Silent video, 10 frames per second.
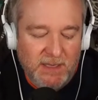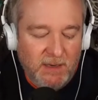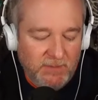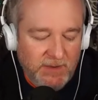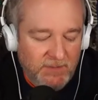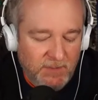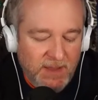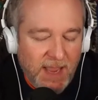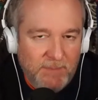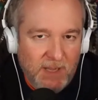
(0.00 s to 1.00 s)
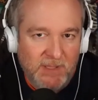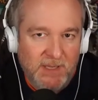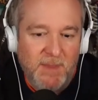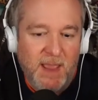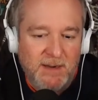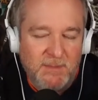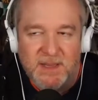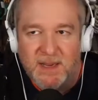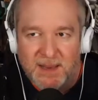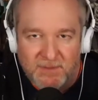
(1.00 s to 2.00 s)
They don't even have to be that public about it. I
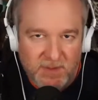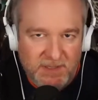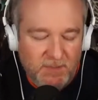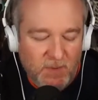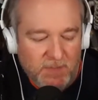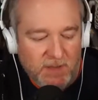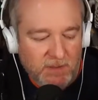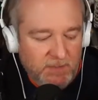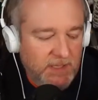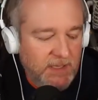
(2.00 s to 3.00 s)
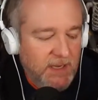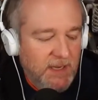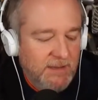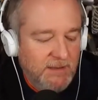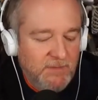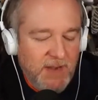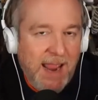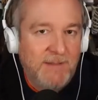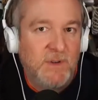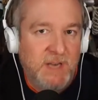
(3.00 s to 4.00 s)
mean, they kind of have to be somewhat public, but they don't have to
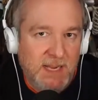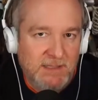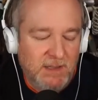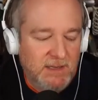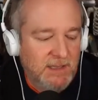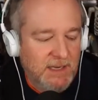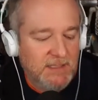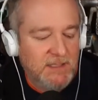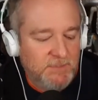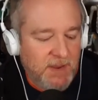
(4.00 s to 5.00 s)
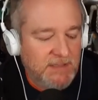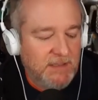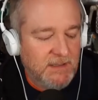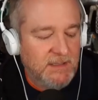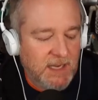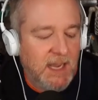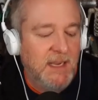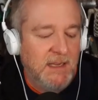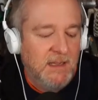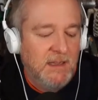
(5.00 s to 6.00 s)
advertise on it. They could just basically
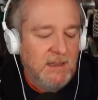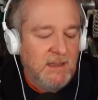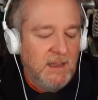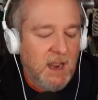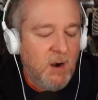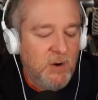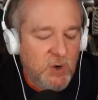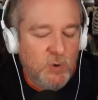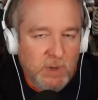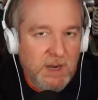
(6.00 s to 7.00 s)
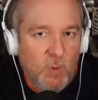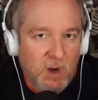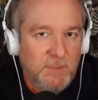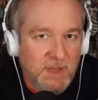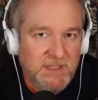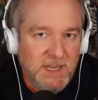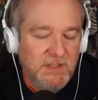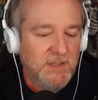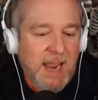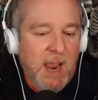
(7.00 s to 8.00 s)
say, "Our new reworked
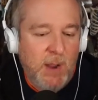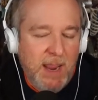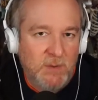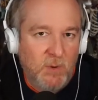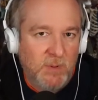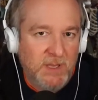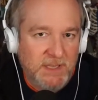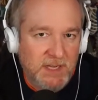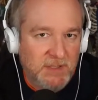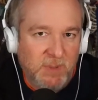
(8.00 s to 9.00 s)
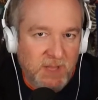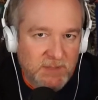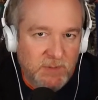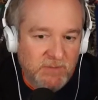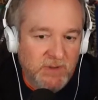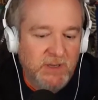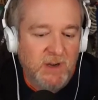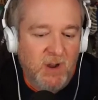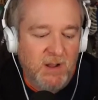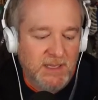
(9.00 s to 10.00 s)
PlayStation Now and or PlayStation Plus, whatever they're going to
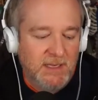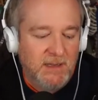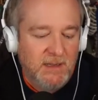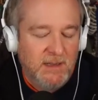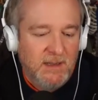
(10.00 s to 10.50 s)
call it."